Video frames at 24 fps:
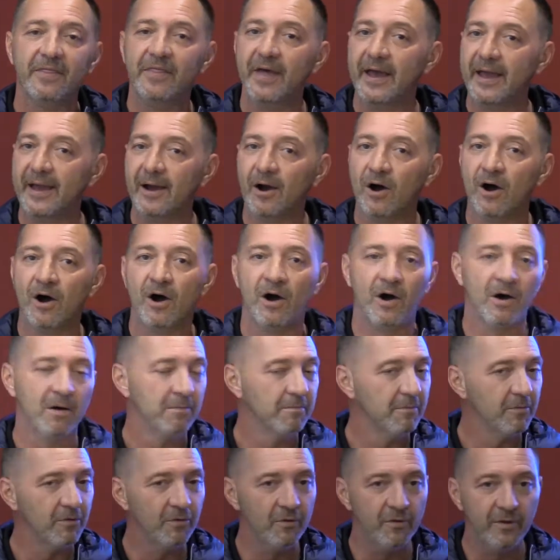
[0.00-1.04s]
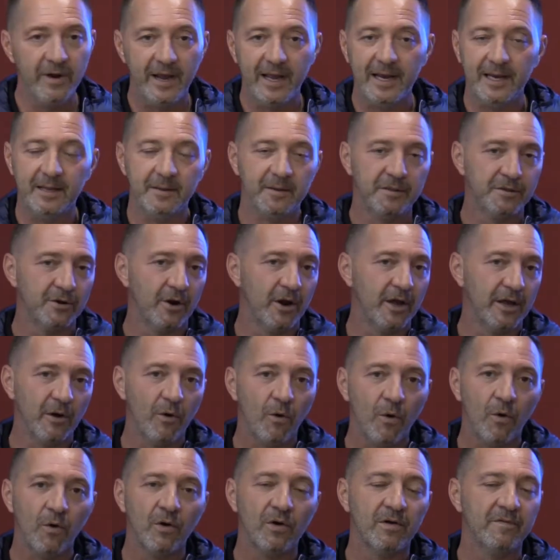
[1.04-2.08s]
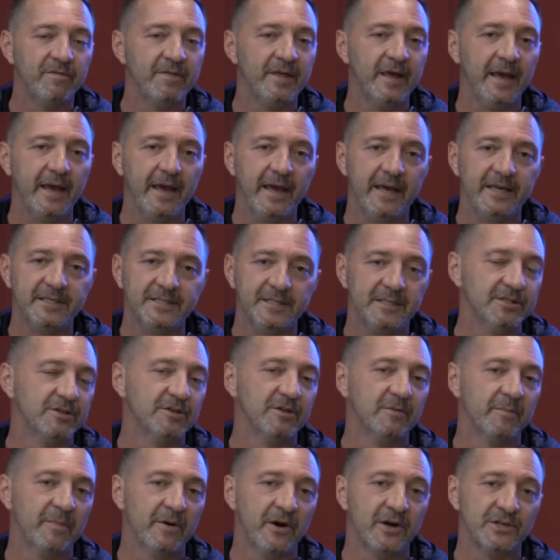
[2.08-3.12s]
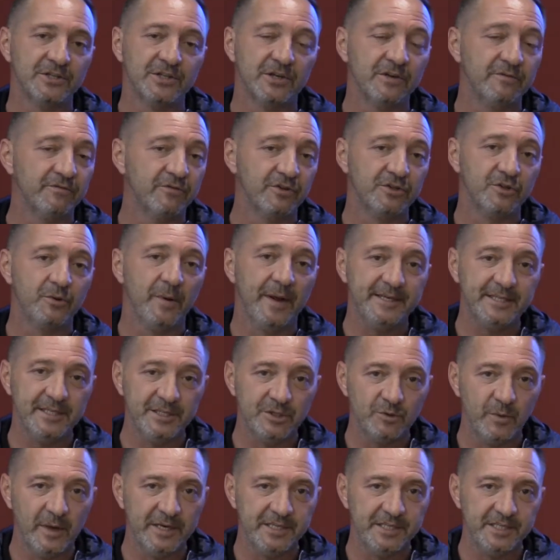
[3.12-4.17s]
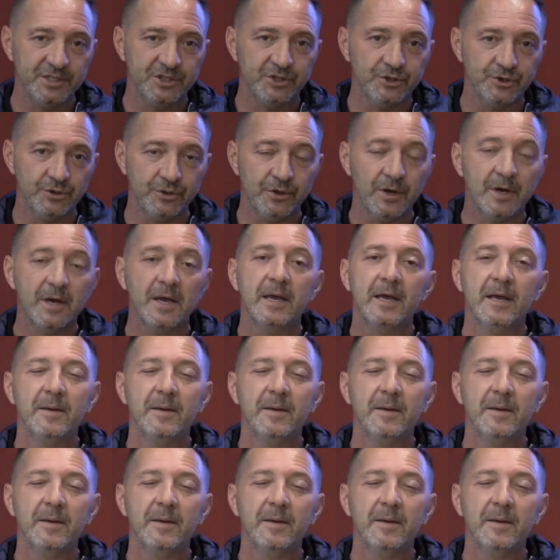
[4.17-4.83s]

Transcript: They are really throwing all of their eggs into the basket for 2022.